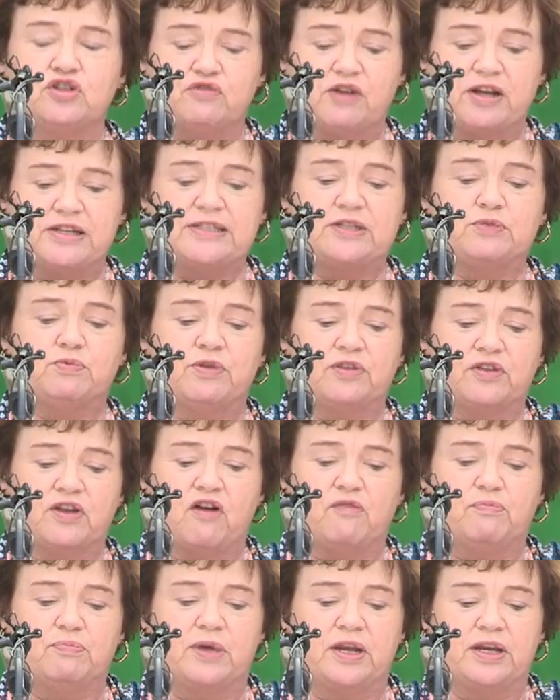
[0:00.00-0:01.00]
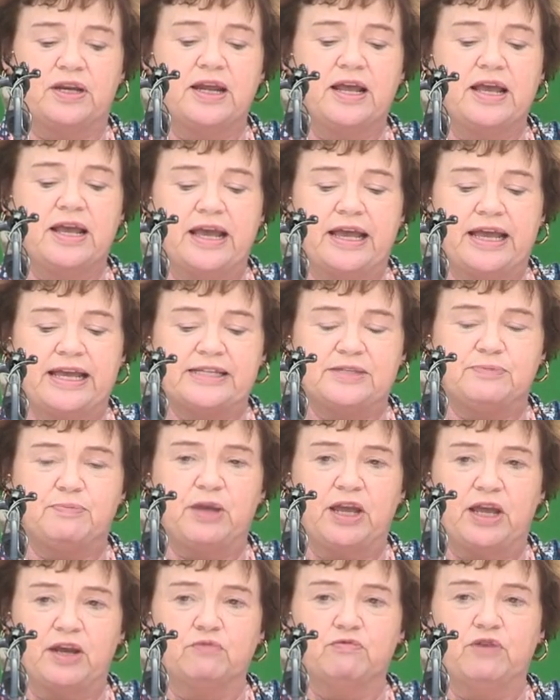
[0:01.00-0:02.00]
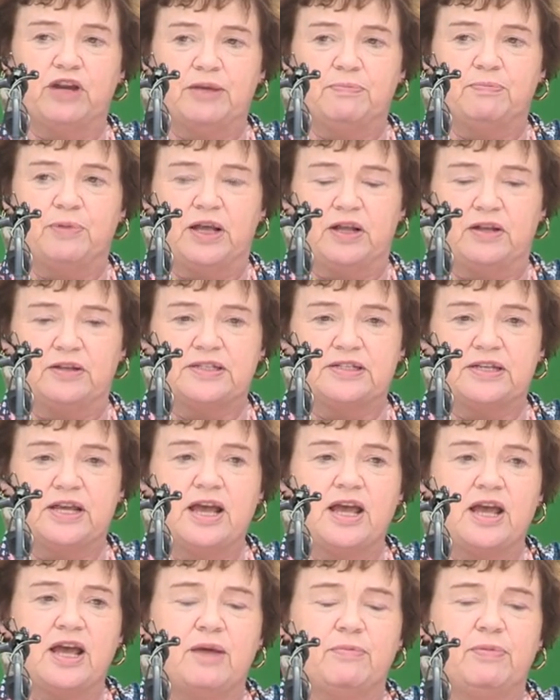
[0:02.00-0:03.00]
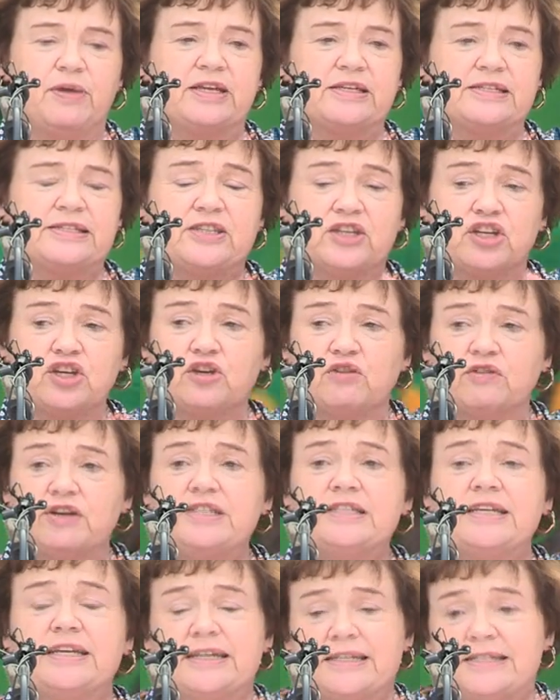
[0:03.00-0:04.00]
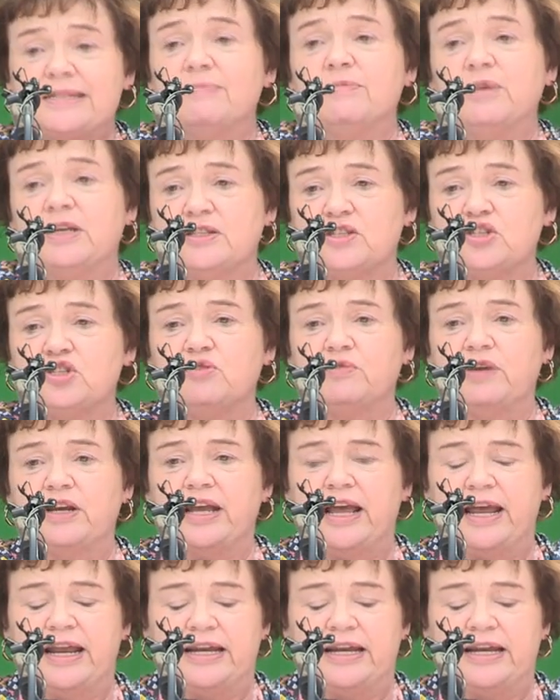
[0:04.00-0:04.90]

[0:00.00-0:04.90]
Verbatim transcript: trust with government is being rebuilt. Because security is a means to an